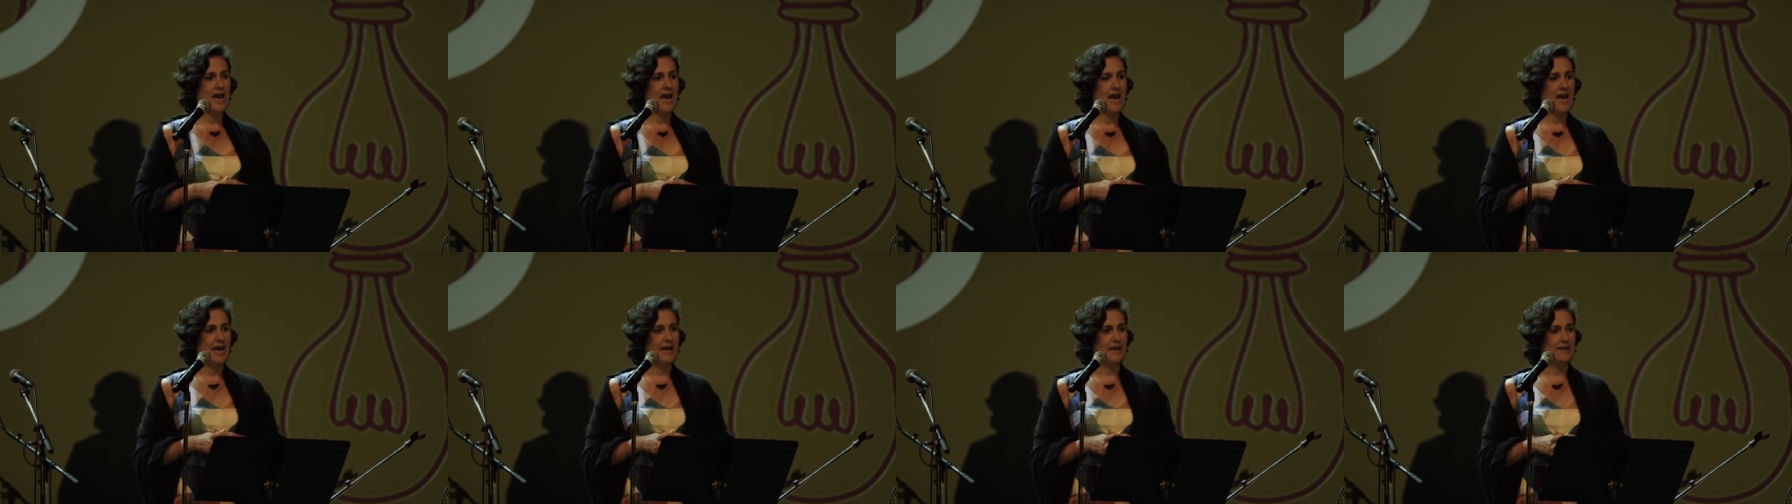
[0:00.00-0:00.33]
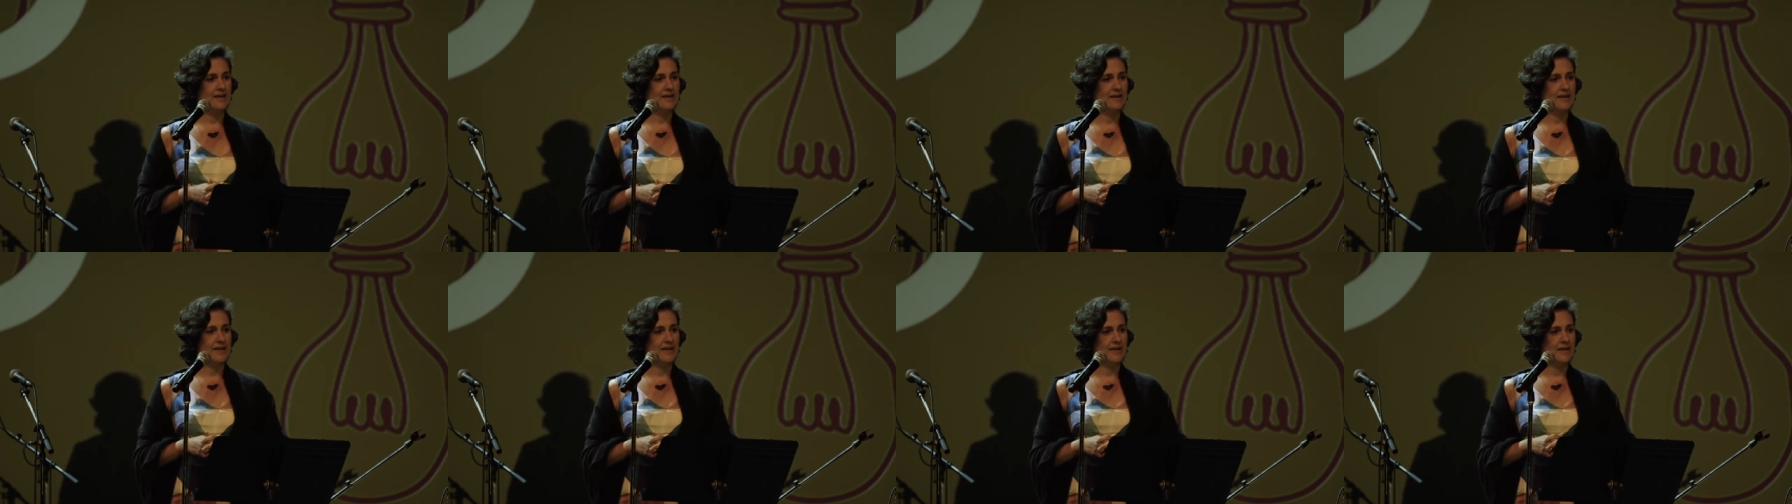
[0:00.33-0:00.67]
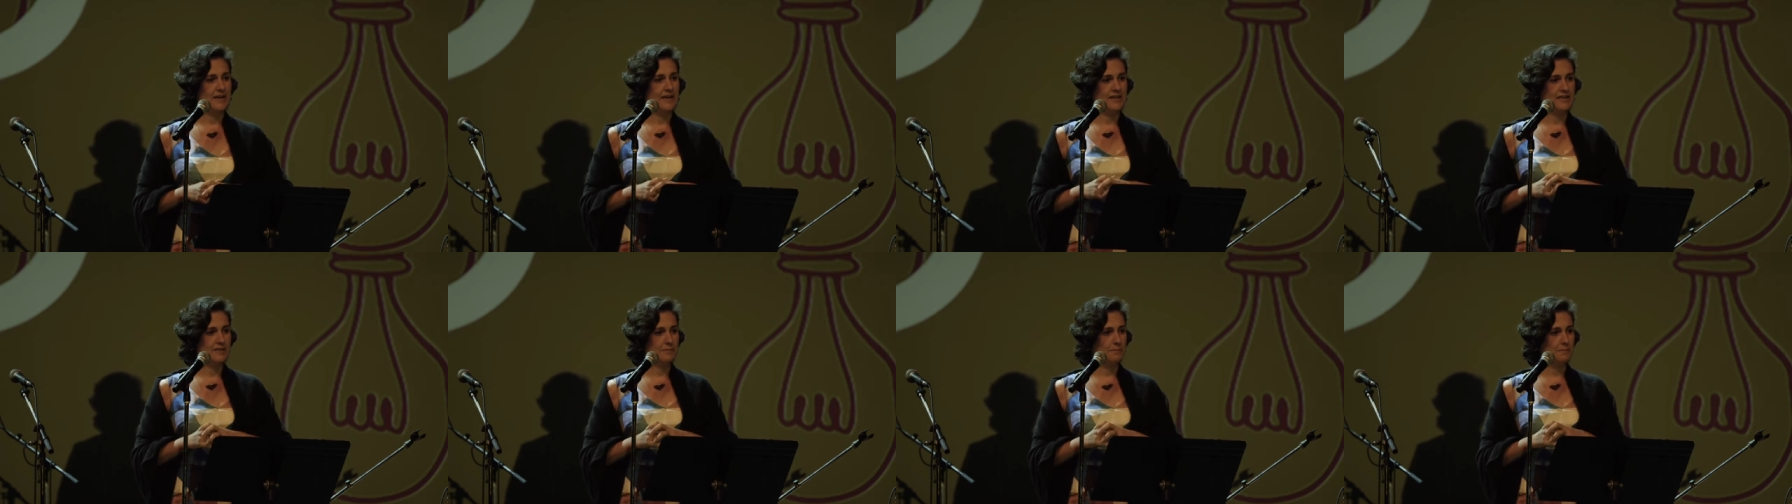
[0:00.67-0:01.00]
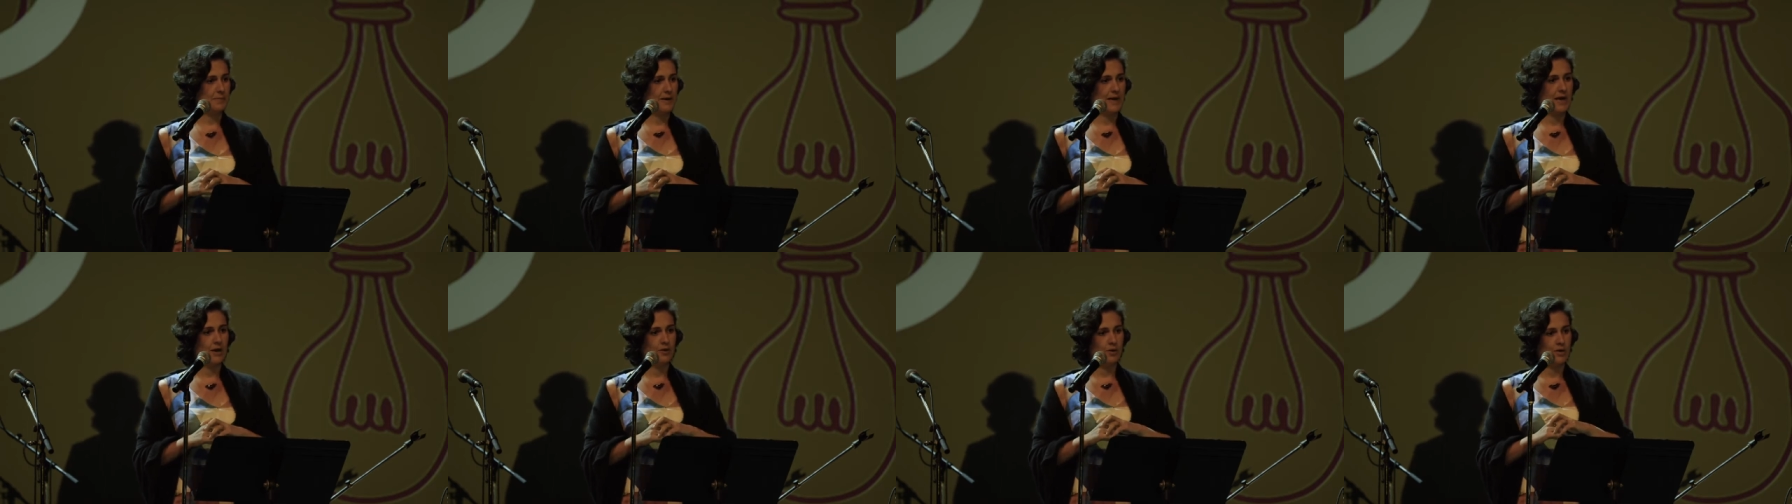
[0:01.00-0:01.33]
And its
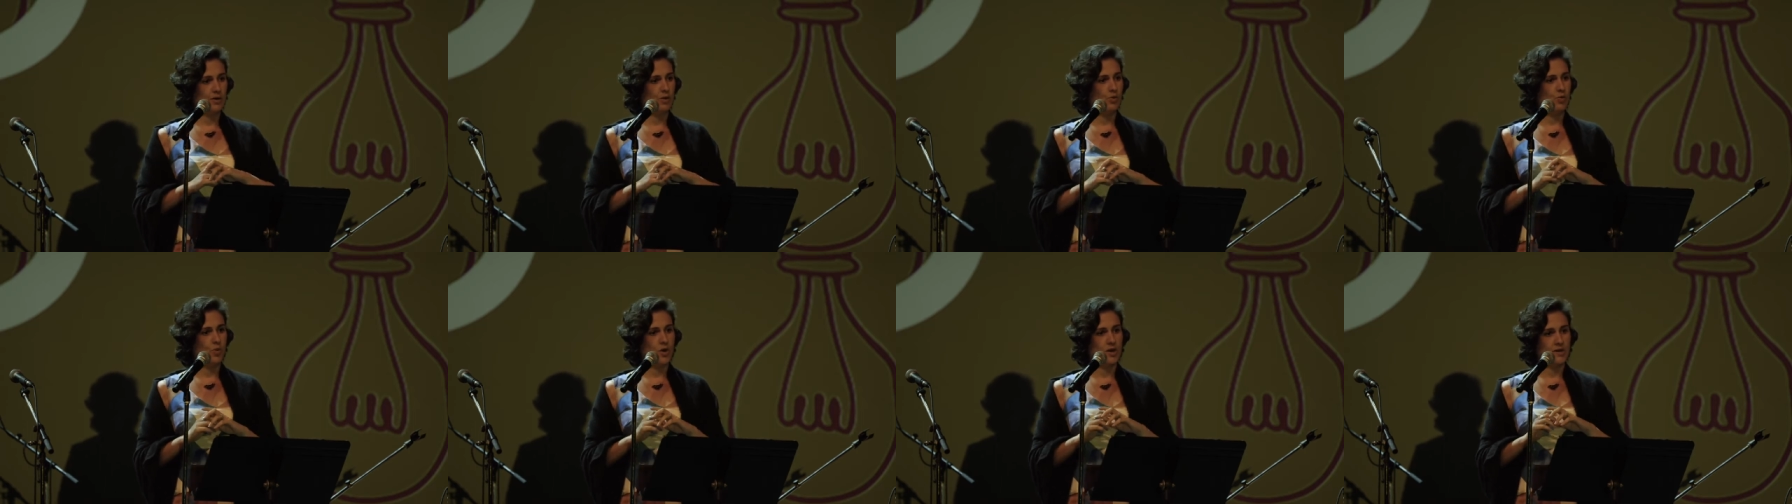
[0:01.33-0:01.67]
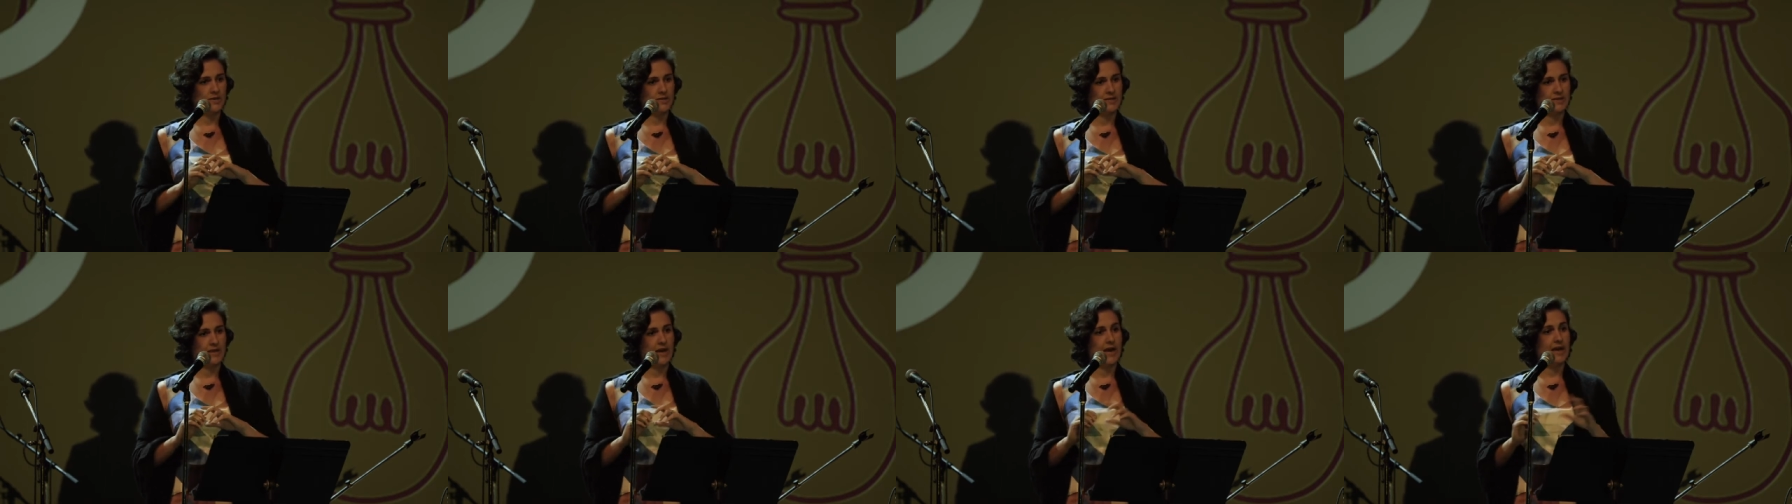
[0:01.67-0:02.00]
power was